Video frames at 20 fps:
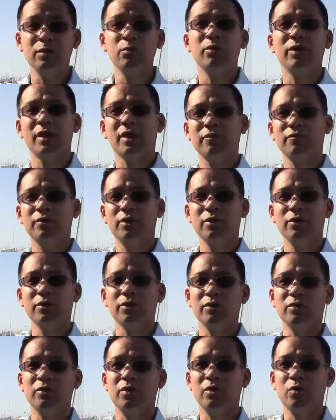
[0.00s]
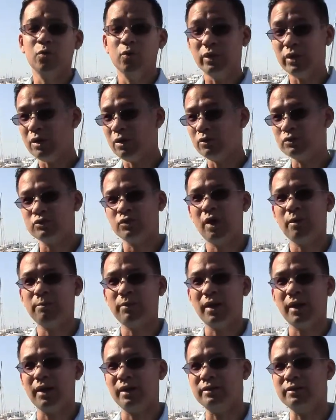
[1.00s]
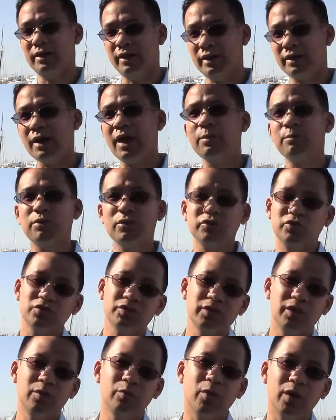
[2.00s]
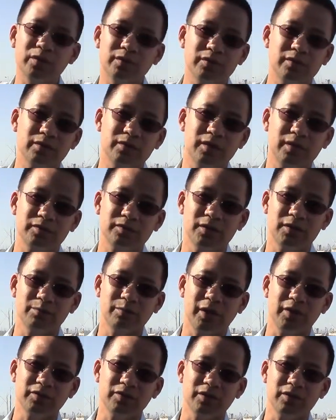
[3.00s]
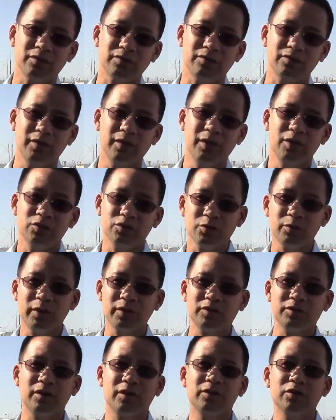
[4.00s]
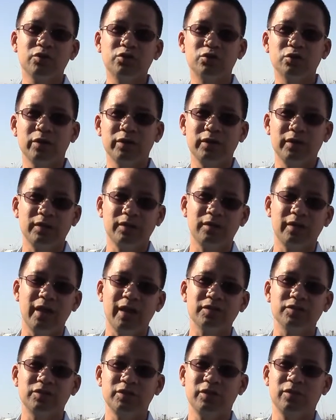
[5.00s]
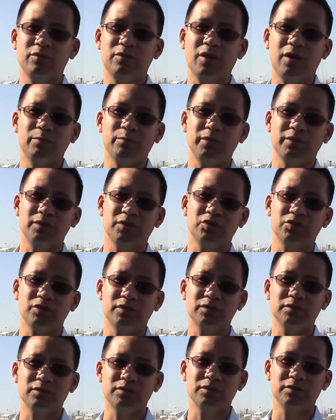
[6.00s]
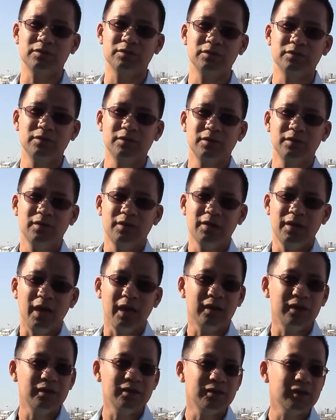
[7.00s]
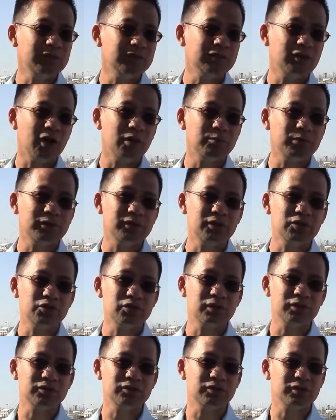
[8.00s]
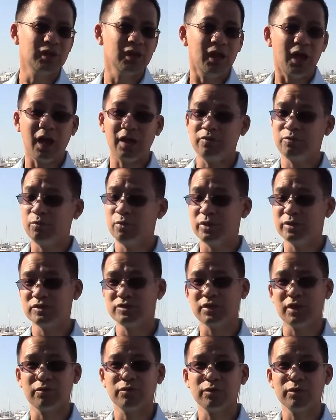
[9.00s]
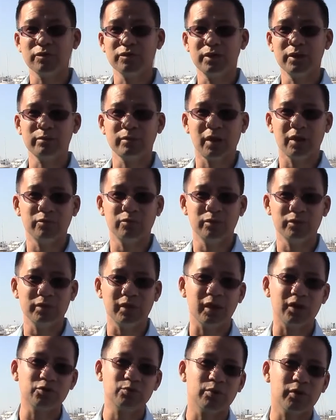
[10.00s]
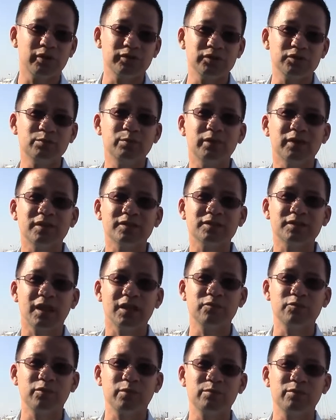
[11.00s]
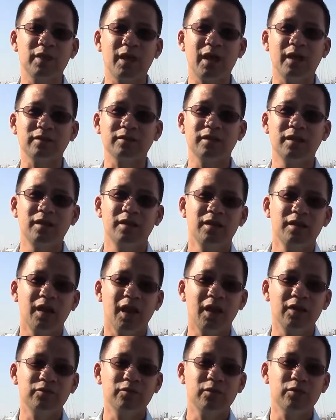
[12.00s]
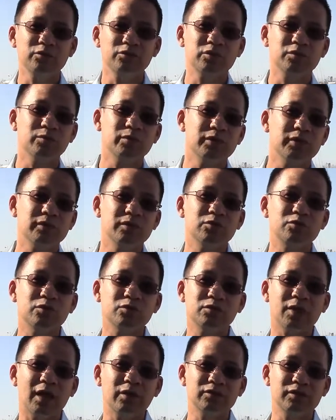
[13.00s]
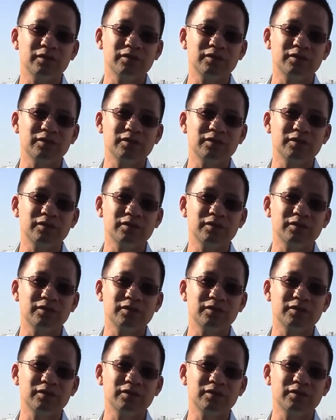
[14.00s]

we have learned, we also applied, and I personally wanted to test it myself. So I started joining SEO competitions. And in these competitions, I've won several of them. I've won cash prizes, but aside from that, I've also won the 2007